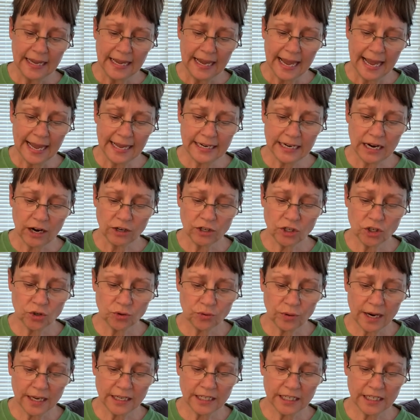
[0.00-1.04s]
and our
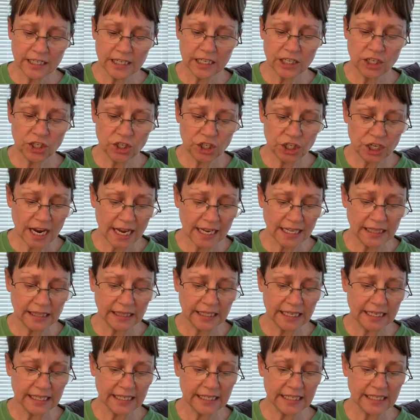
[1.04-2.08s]
trust
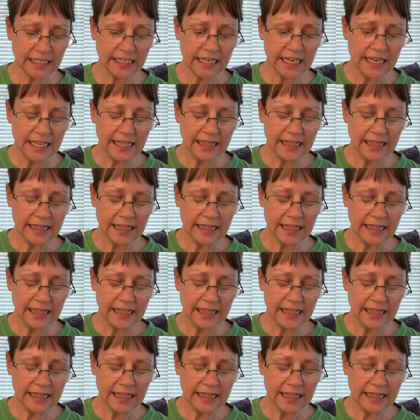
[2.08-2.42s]
checklist,